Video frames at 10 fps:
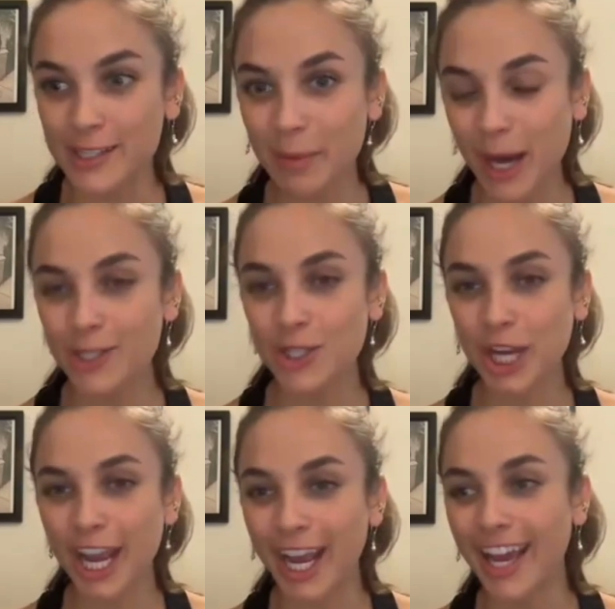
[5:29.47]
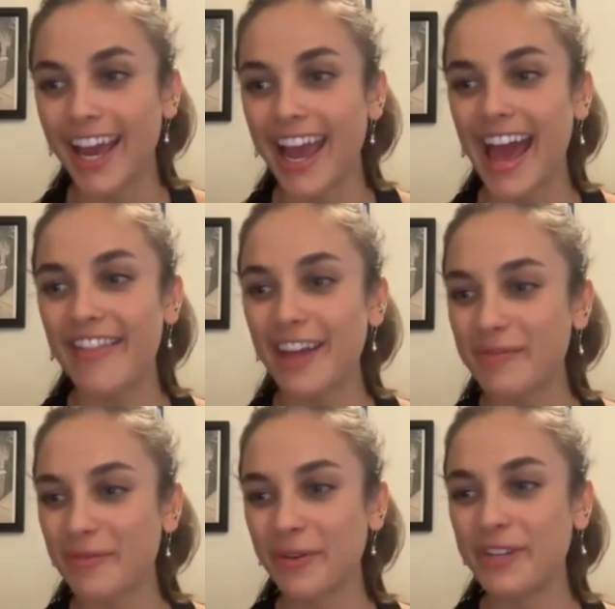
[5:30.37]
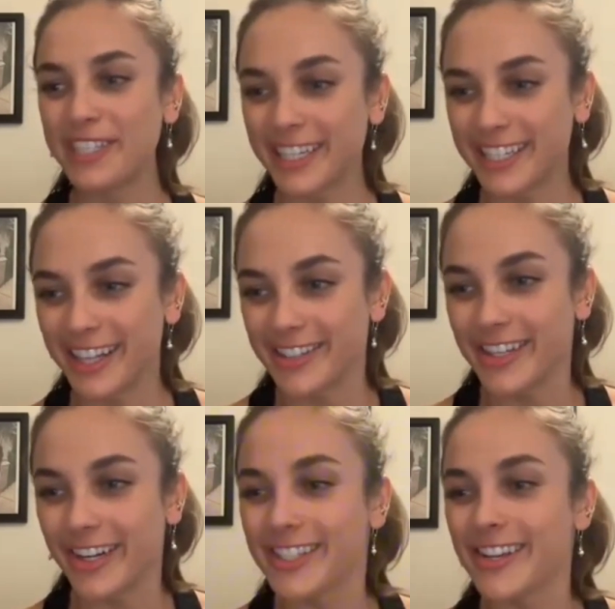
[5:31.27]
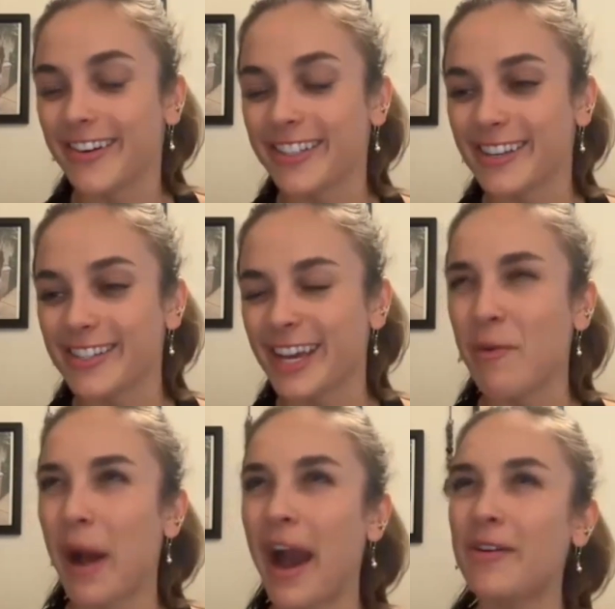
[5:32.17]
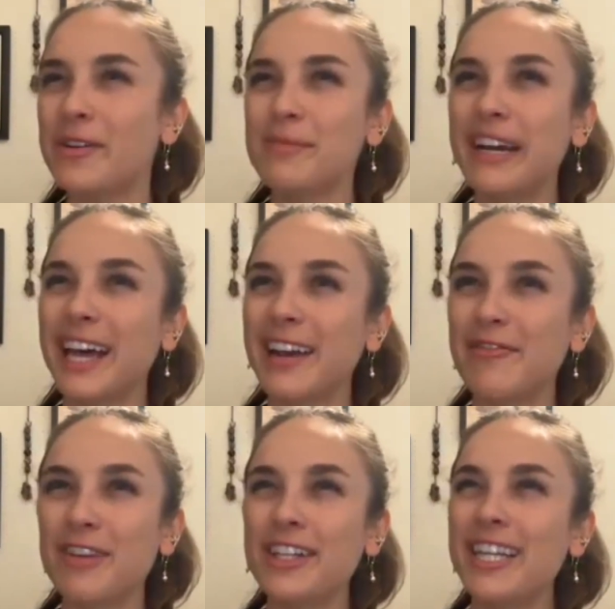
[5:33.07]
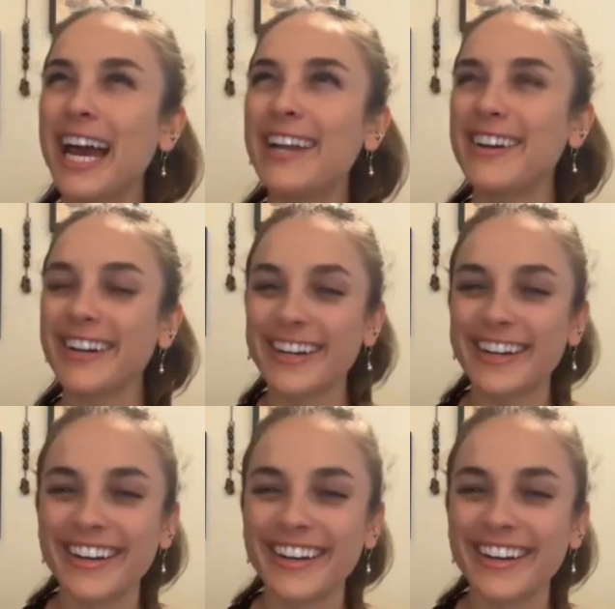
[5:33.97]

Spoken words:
I'm hunching. And then when we did the turn sequence, I was like, how does my leg feel lighter?